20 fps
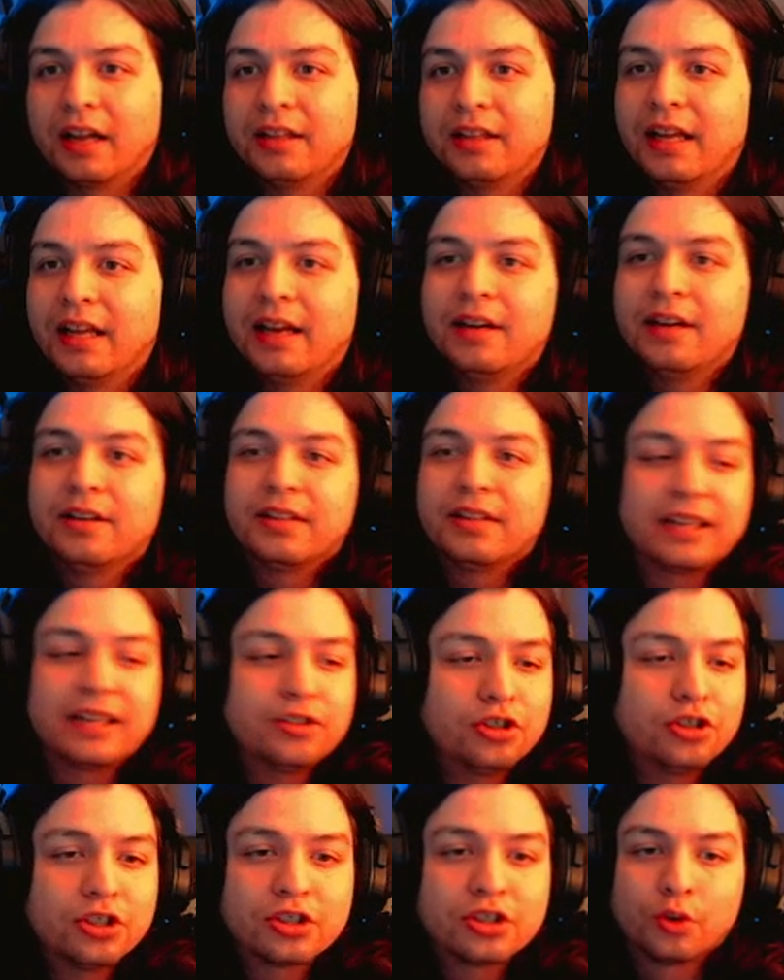and that's
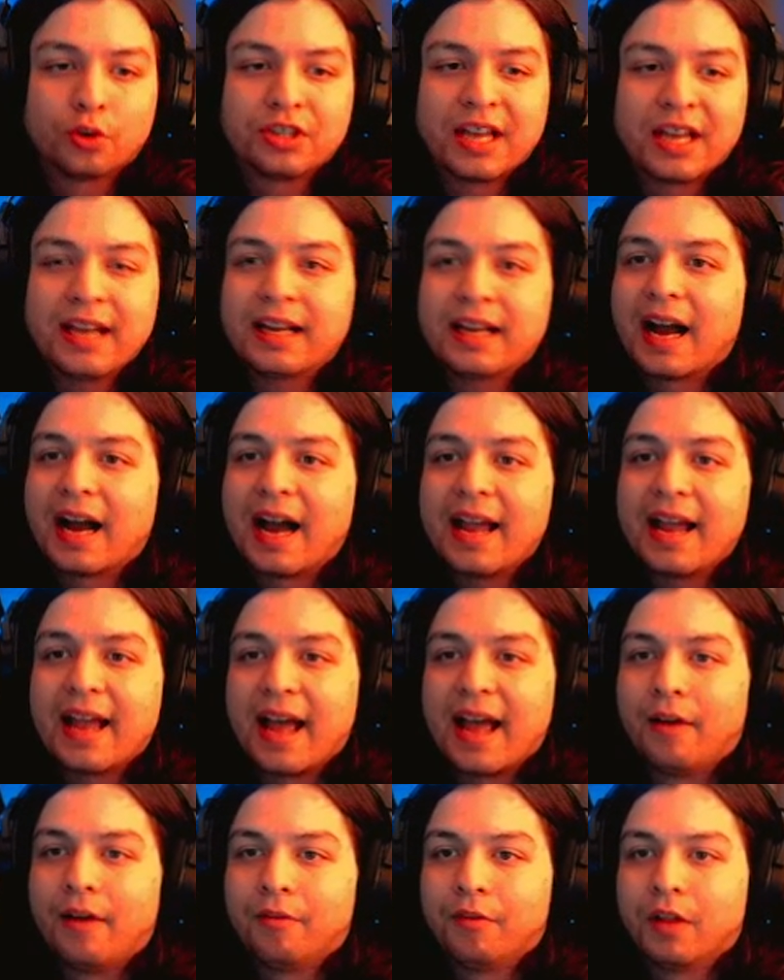just a take I
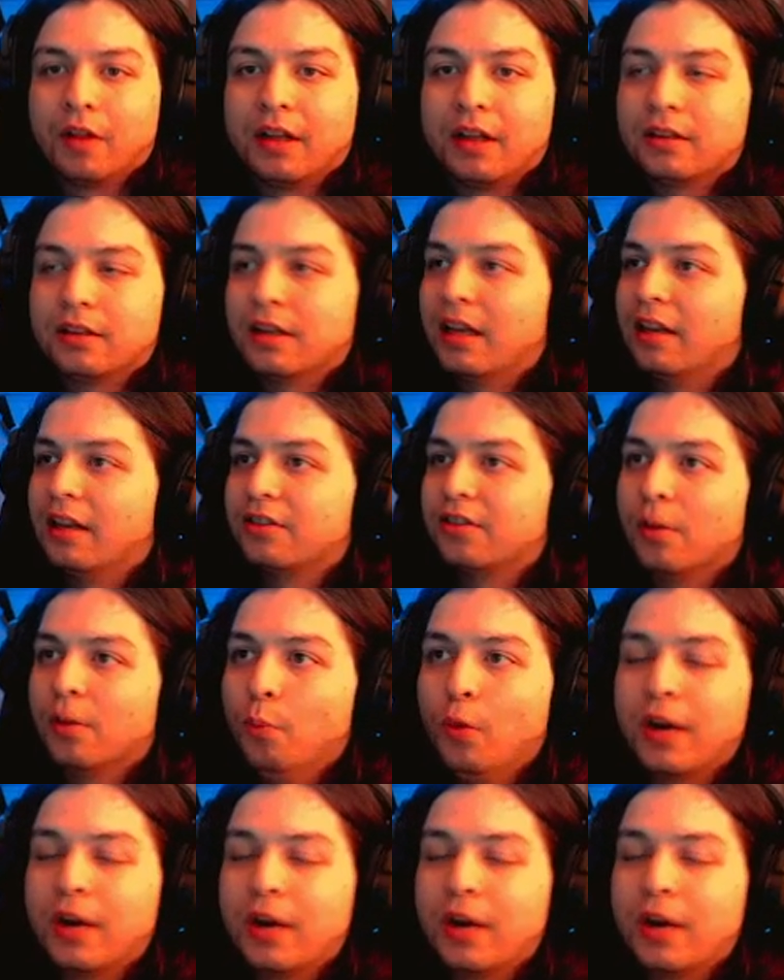have. Like, someone